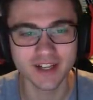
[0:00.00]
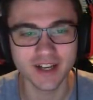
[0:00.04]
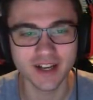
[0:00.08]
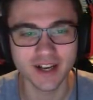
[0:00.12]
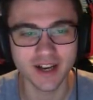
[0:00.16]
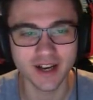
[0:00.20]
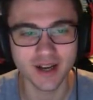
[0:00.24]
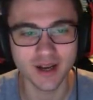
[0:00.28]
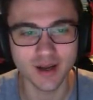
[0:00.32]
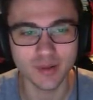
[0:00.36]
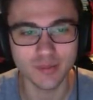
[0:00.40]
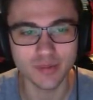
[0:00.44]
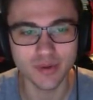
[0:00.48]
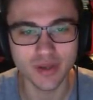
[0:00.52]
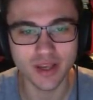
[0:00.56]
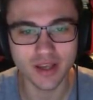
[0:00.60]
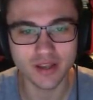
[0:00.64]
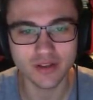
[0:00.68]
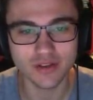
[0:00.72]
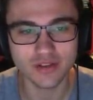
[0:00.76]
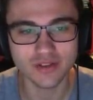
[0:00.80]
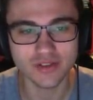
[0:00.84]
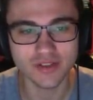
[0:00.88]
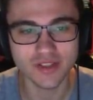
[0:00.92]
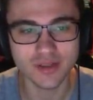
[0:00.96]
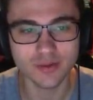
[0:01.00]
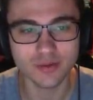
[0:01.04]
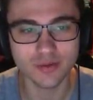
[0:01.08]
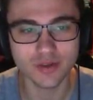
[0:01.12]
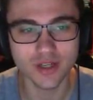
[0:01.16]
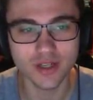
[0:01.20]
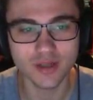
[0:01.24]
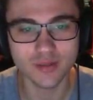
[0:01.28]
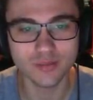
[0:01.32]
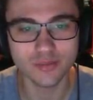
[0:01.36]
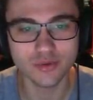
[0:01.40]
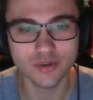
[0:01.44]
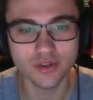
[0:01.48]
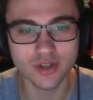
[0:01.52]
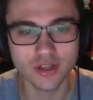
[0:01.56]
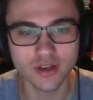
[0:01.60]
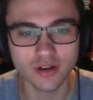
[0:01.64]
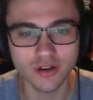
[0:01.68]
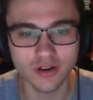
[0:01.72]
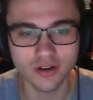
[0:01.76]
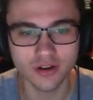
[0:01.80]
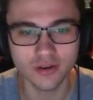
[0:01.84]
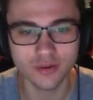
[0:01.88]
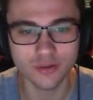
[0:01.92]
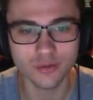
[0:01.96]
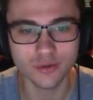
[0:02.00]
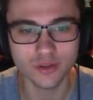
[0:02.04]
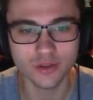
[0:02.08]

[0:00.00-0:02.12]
Uh, but yeah, you can see we're hitting pretty hard.